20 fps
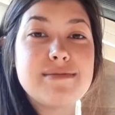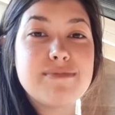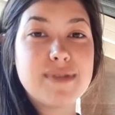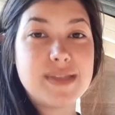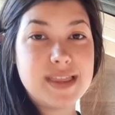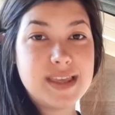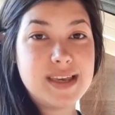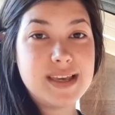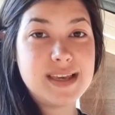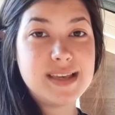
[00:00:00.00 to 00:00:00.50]
with
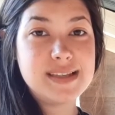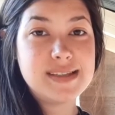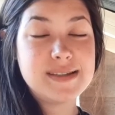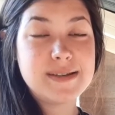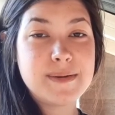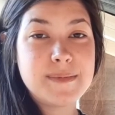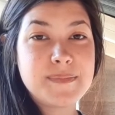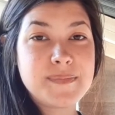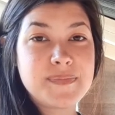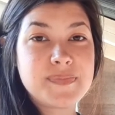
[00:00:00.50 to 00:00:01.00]
this
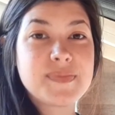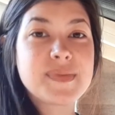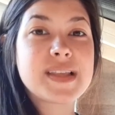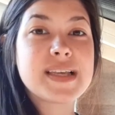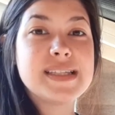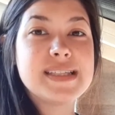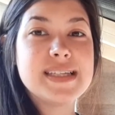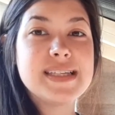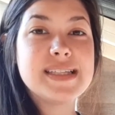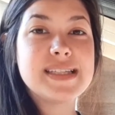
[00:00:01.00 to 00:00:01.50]

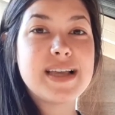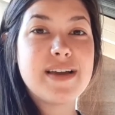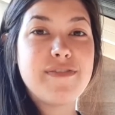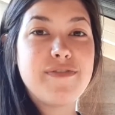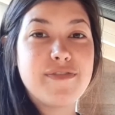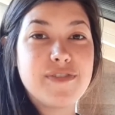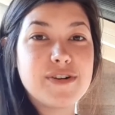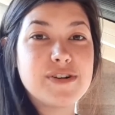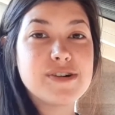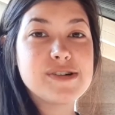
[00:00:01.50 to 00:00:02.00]
since I
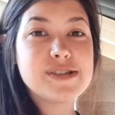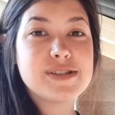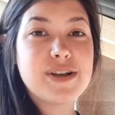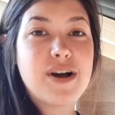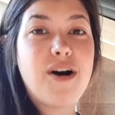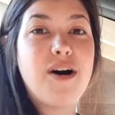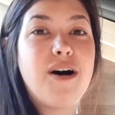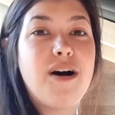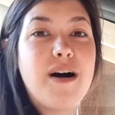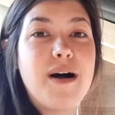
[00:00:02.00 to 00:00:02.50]
first
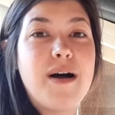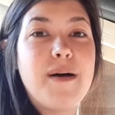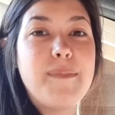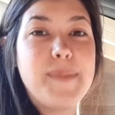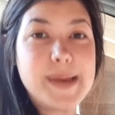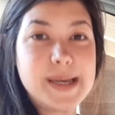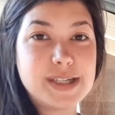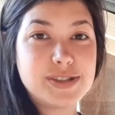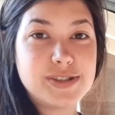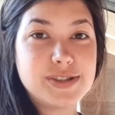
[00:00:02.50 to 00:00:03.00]
saw a
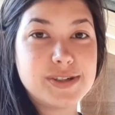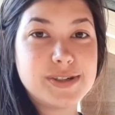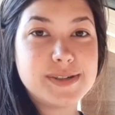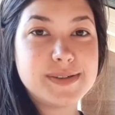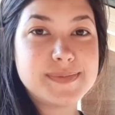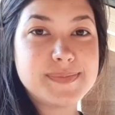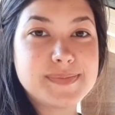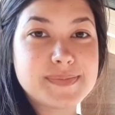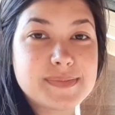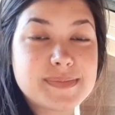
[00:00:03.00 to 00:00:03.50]
picture,
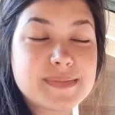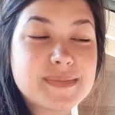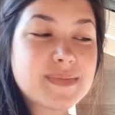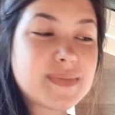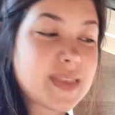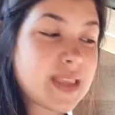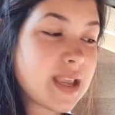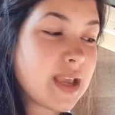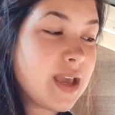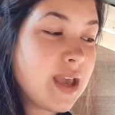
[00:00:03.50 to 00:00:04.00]

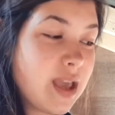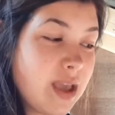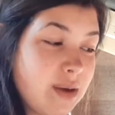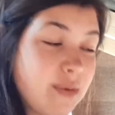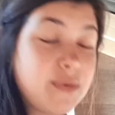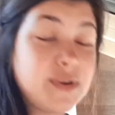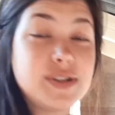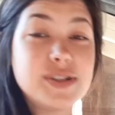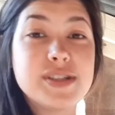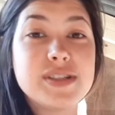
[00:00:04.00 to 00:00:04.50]

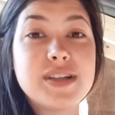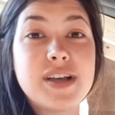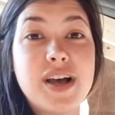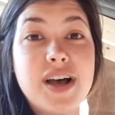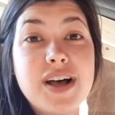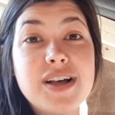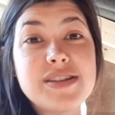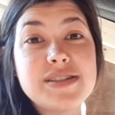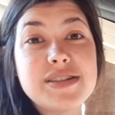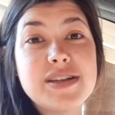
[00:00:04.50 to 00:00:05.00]
which is
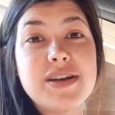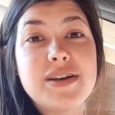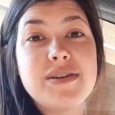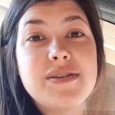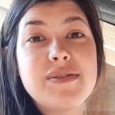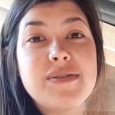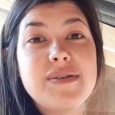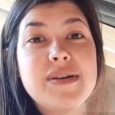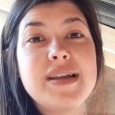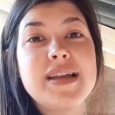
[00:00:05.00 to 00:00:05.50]

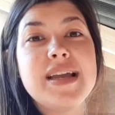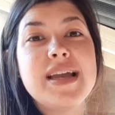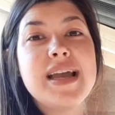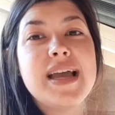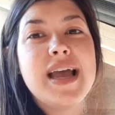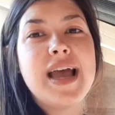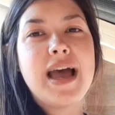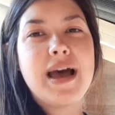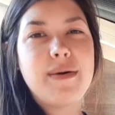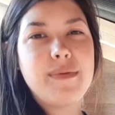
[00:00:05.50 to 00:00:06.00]
also
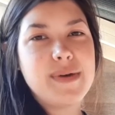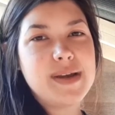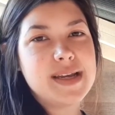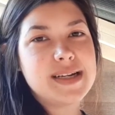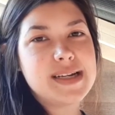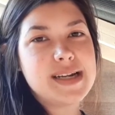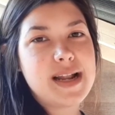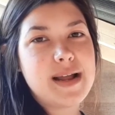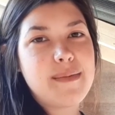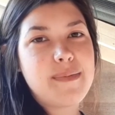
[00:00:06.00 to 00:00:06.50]
how we
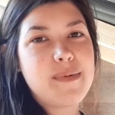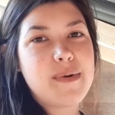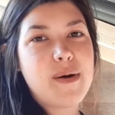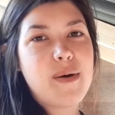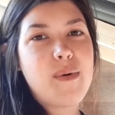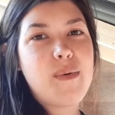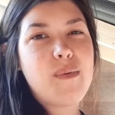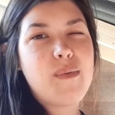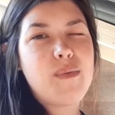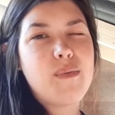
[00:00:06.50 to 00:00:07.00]
ended up
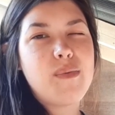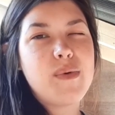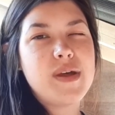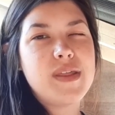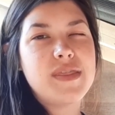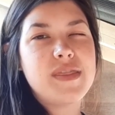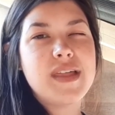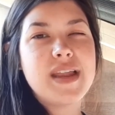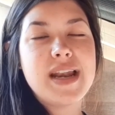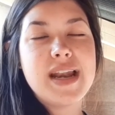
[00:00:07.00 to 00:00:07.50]

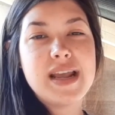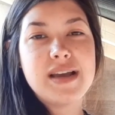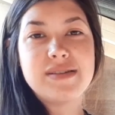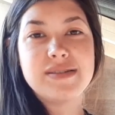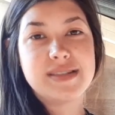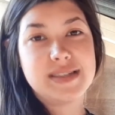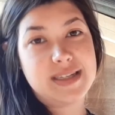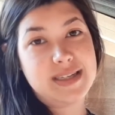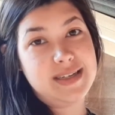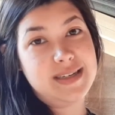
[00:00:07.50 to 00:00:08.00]
with
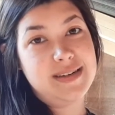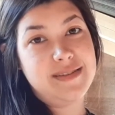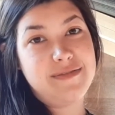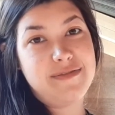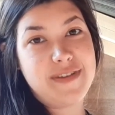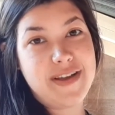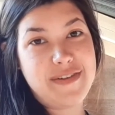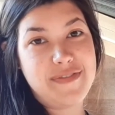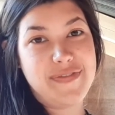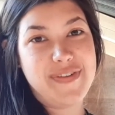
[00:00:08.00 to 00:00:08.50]
Nelson.
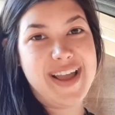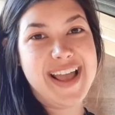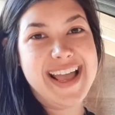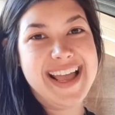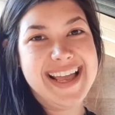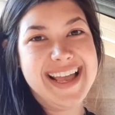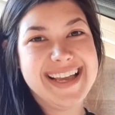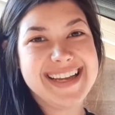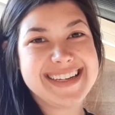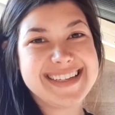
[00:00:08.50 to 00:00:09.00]
Fun
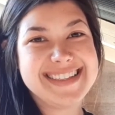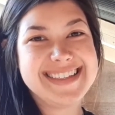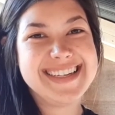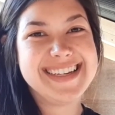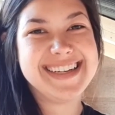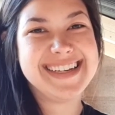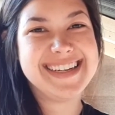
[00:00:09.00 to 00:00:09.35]
fact.